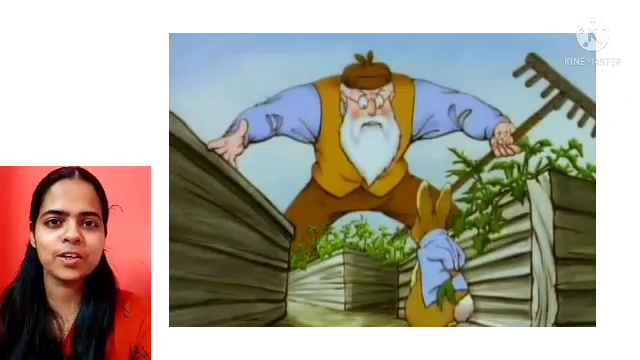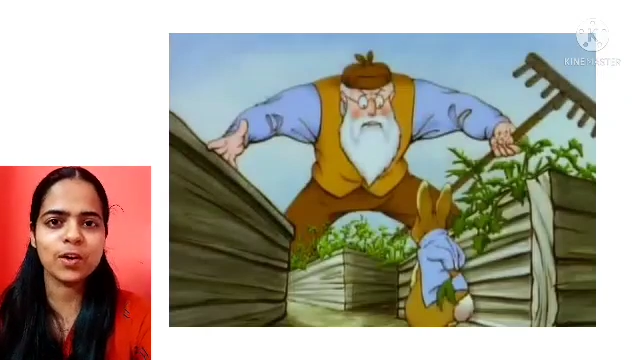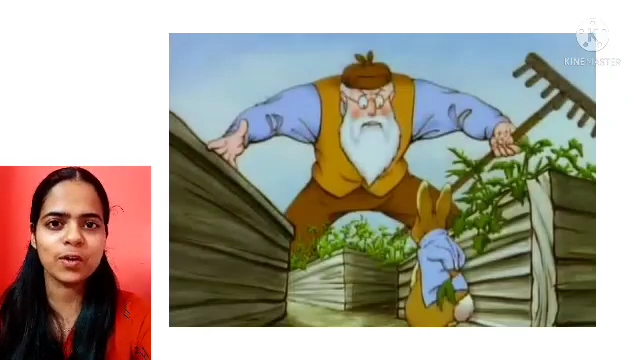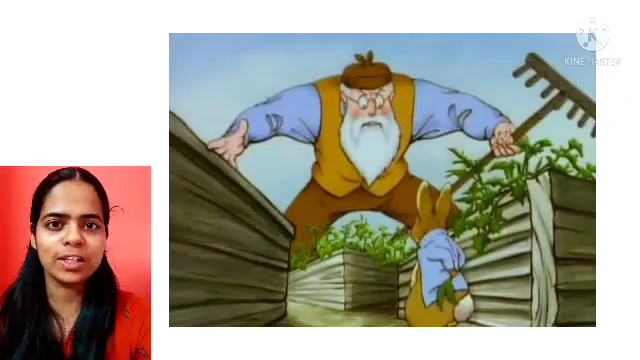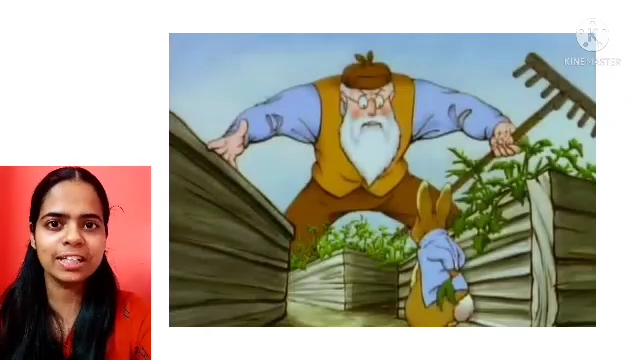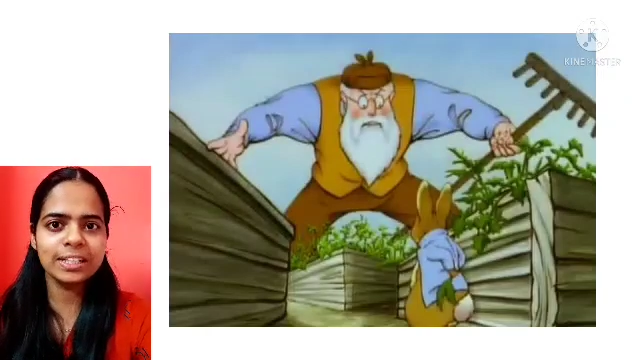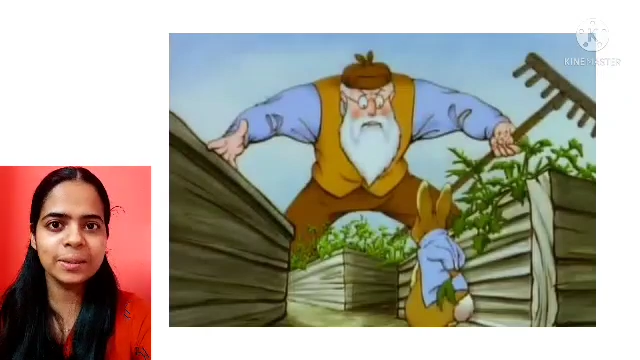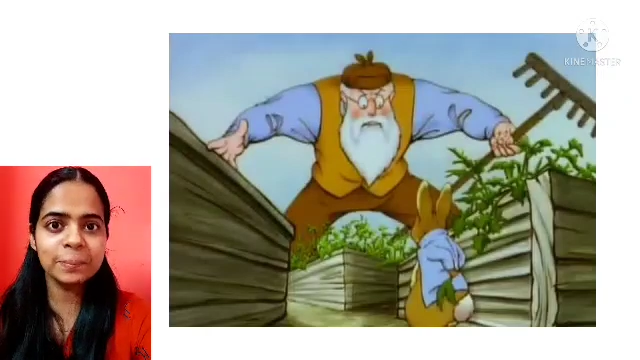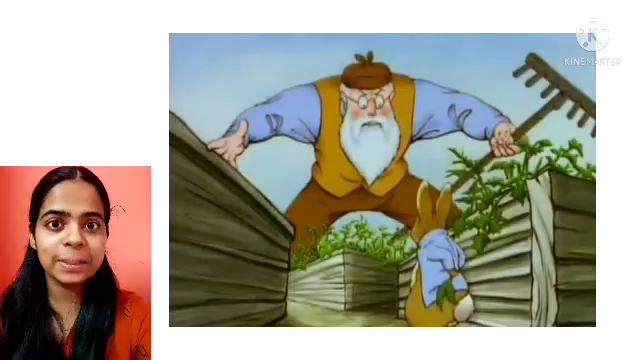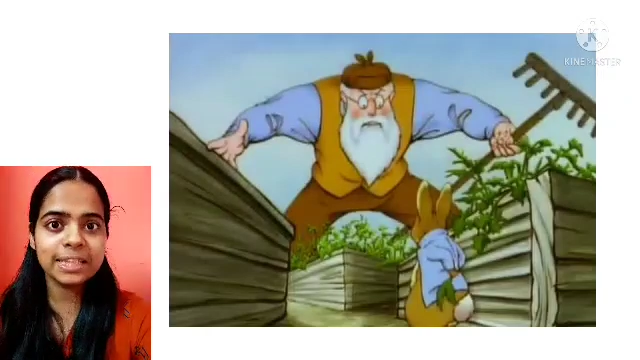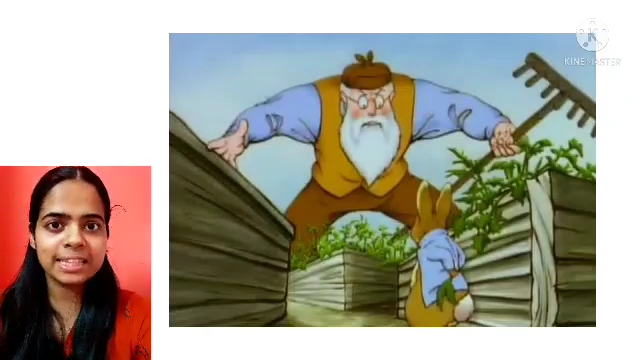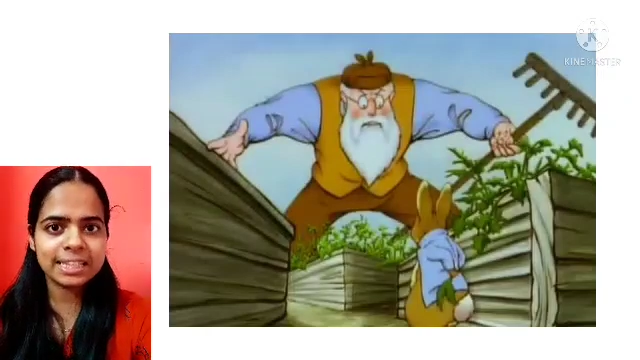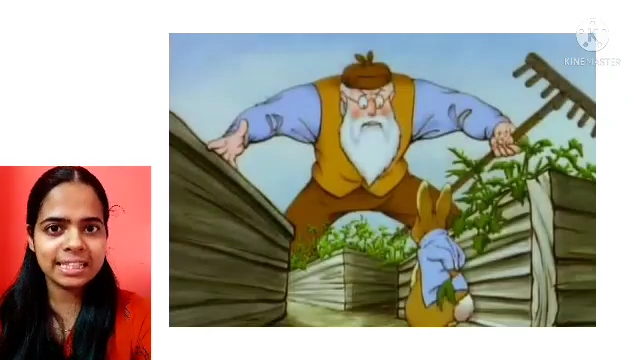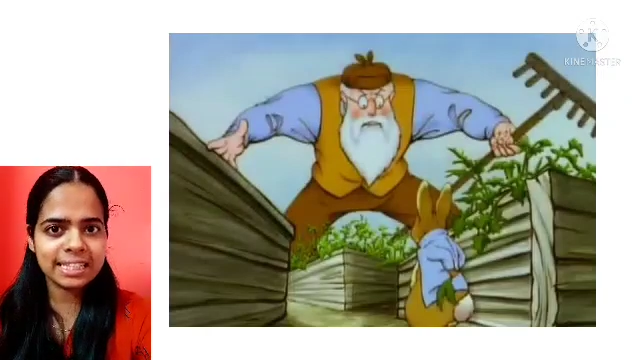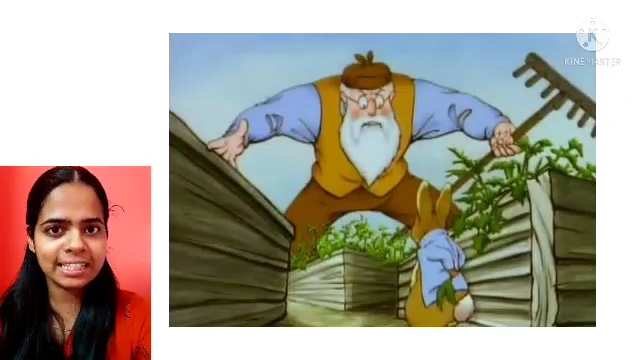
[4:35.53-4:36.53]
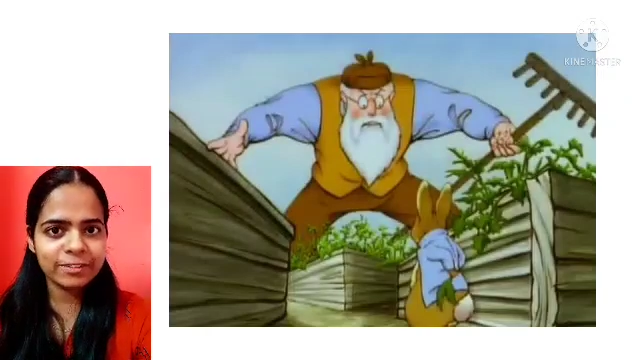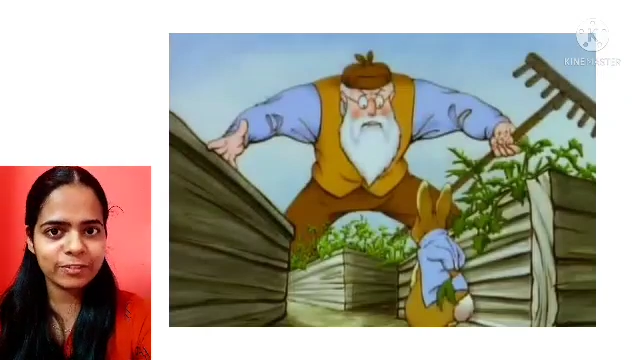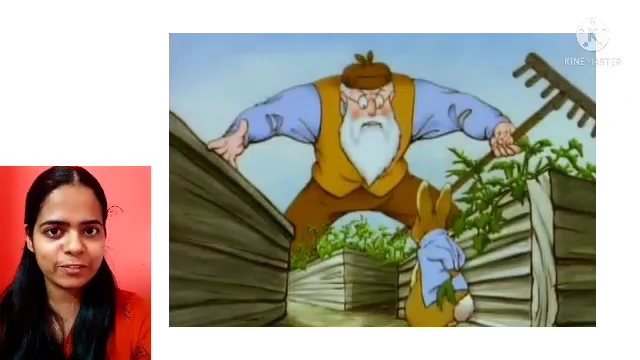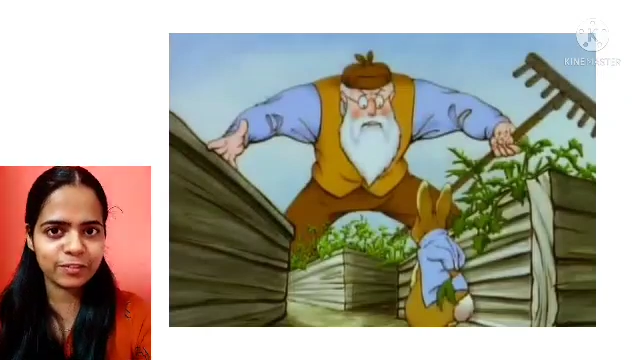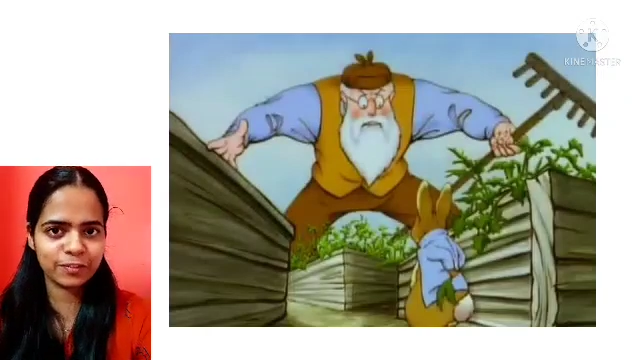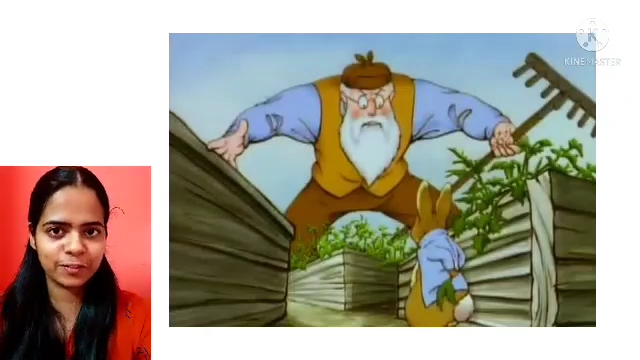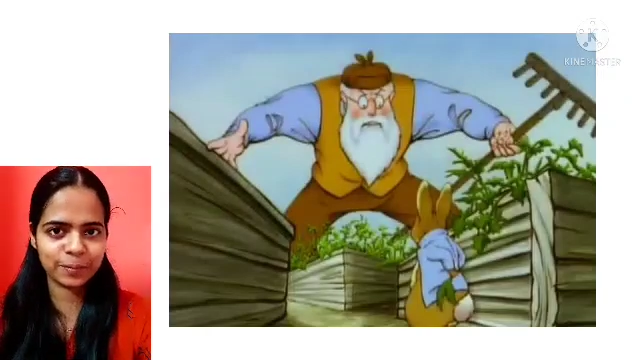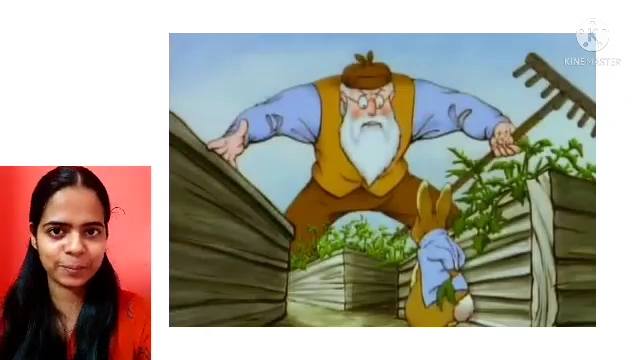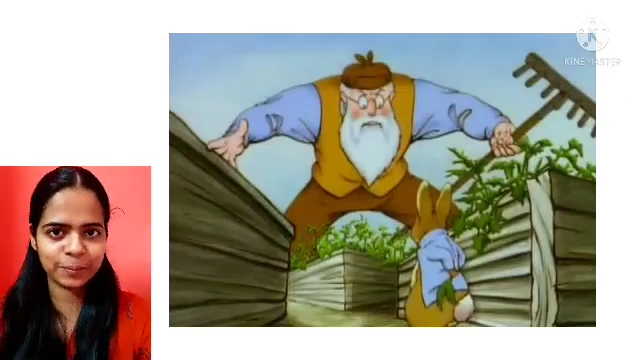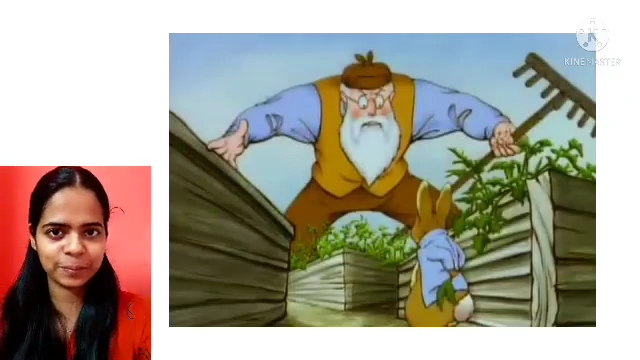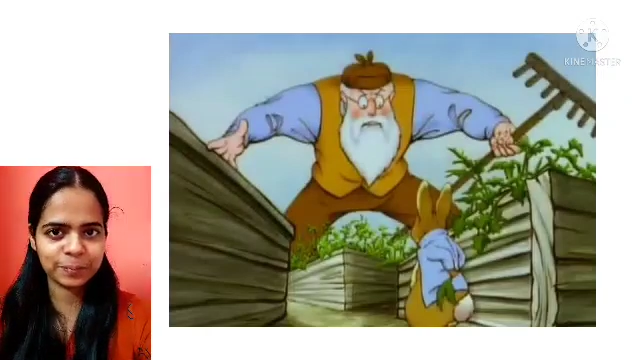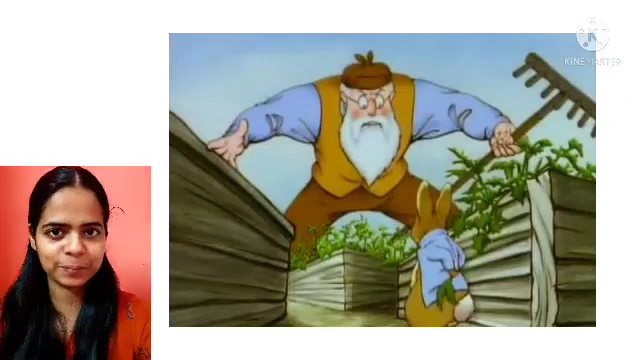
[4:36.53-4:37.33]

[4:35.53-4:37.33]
calling him a thief.